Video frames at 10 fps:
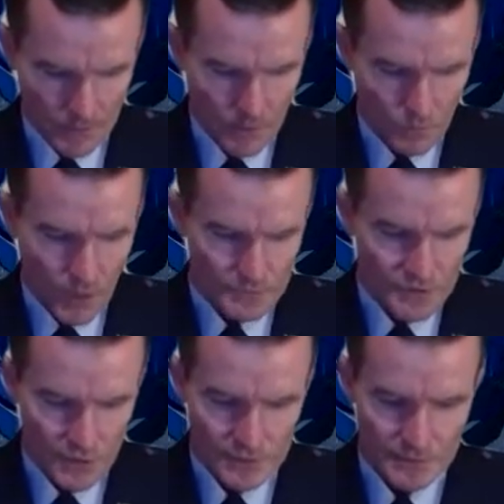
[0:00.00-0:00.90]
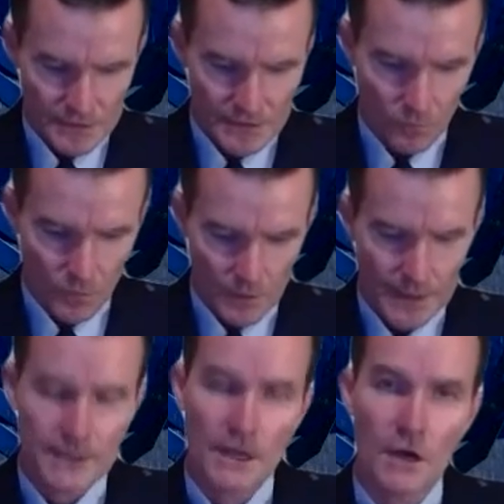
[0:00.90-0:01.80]
Rob's awesomeness at work
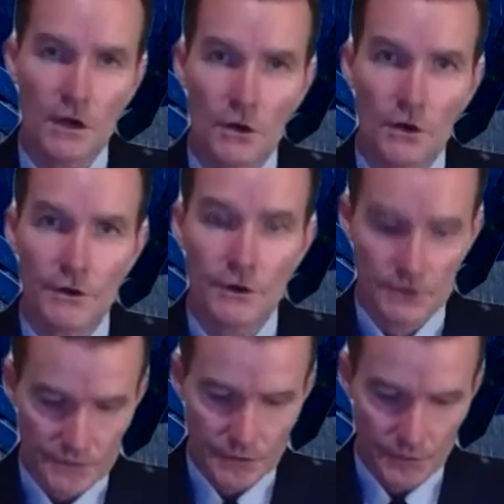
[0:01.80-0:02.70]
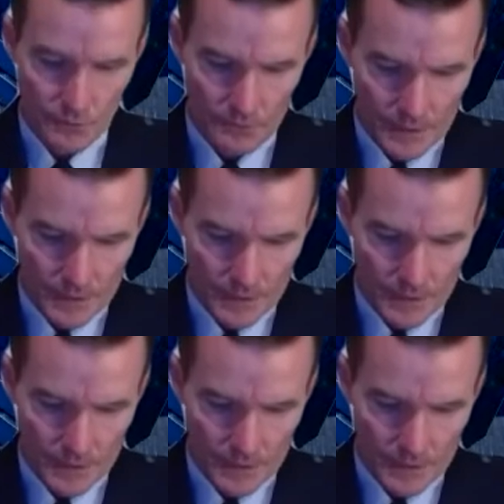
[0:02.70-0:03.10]
had not gone unnoticed though.